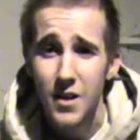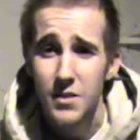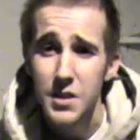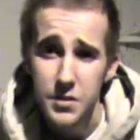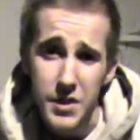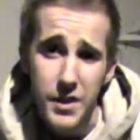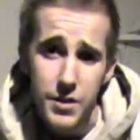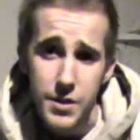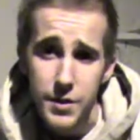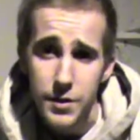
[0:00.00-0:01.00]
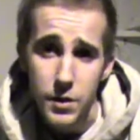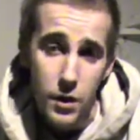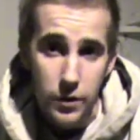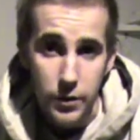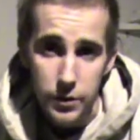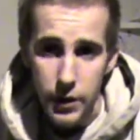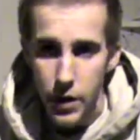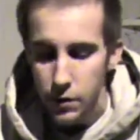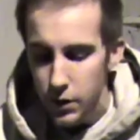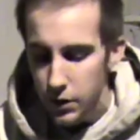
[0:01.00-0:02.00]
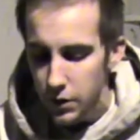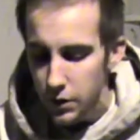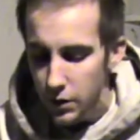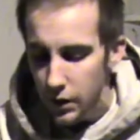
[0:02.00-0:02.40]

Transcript: of a different nature, although they are related.